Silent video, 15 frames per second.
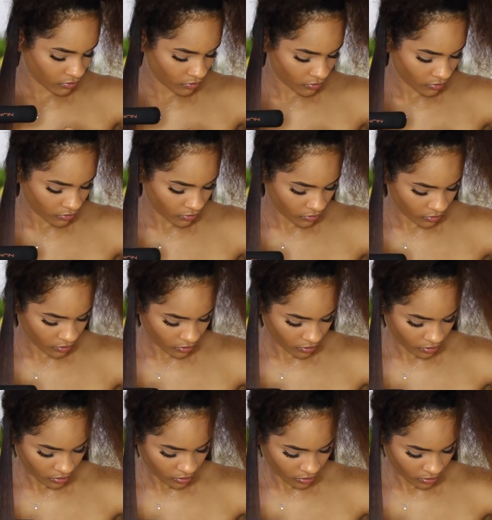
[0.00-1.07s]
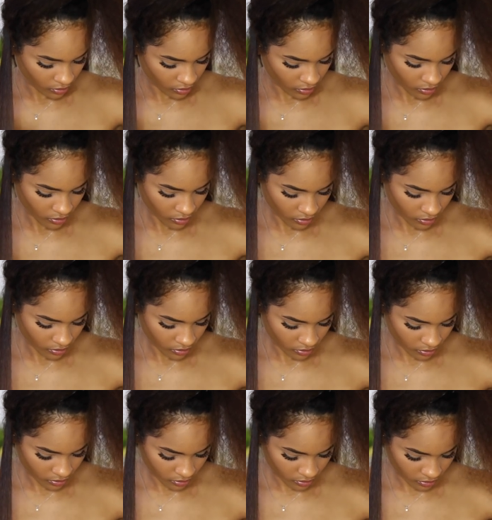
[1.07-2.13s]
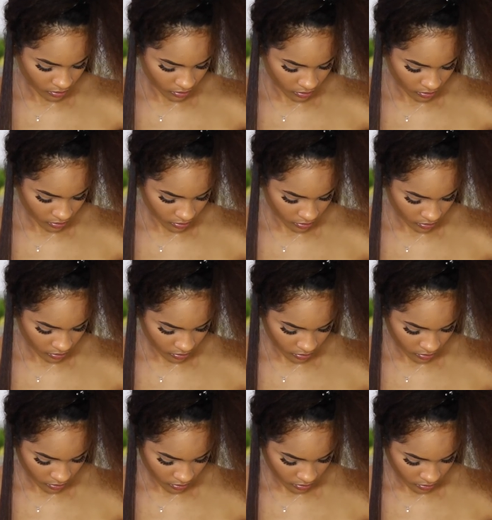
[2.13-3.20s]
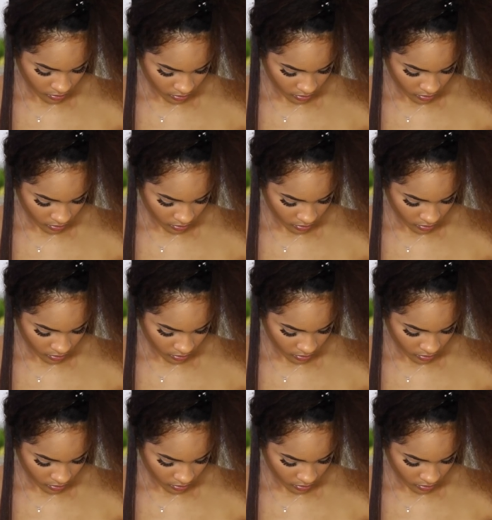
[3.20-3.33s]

No one is speaking in this clip.